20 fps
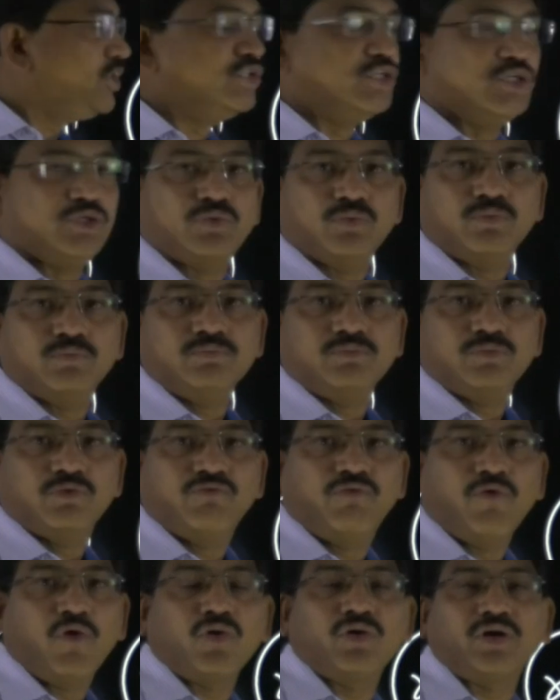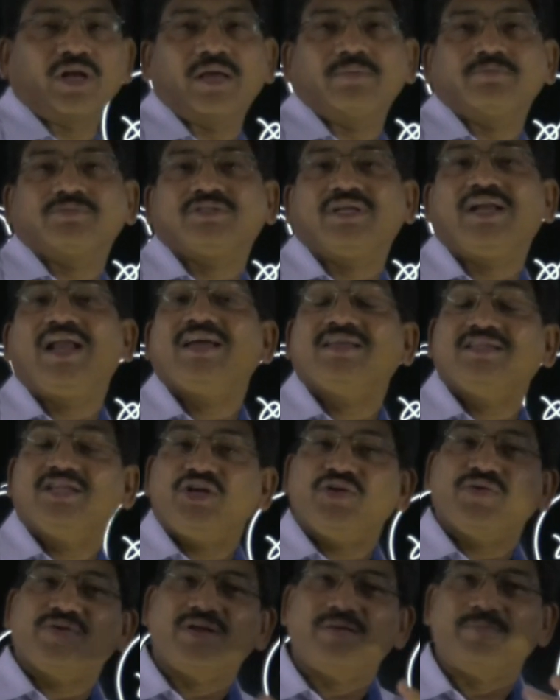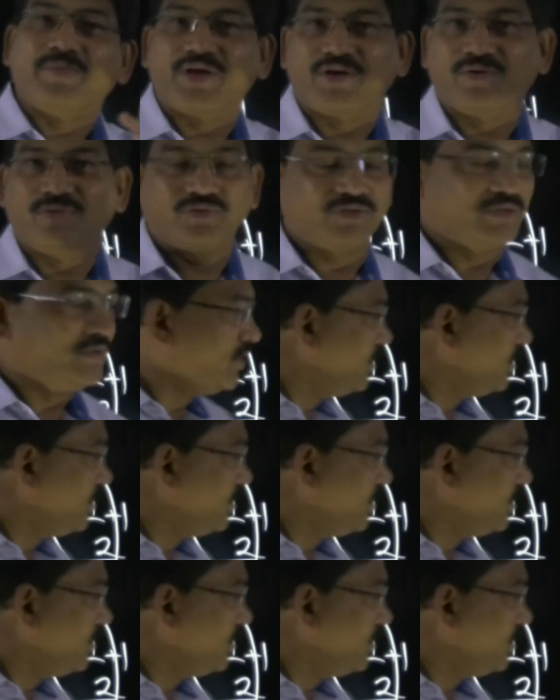into 2, 4 times. Like that you can make out.